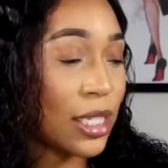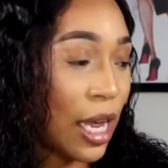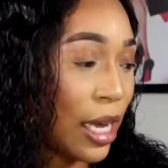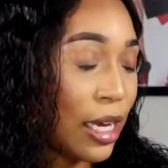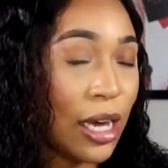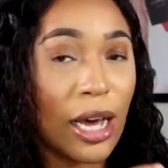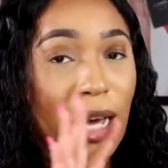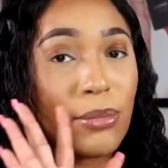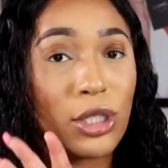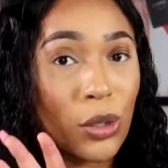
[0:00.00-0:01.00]
Like,
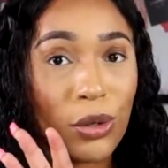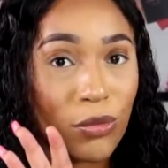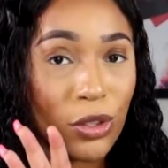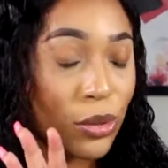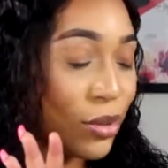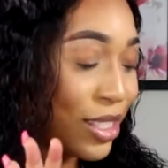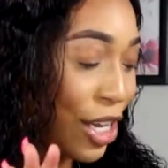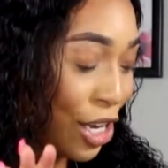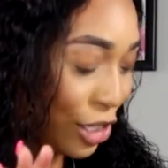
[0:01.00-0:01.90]
I'm so confused.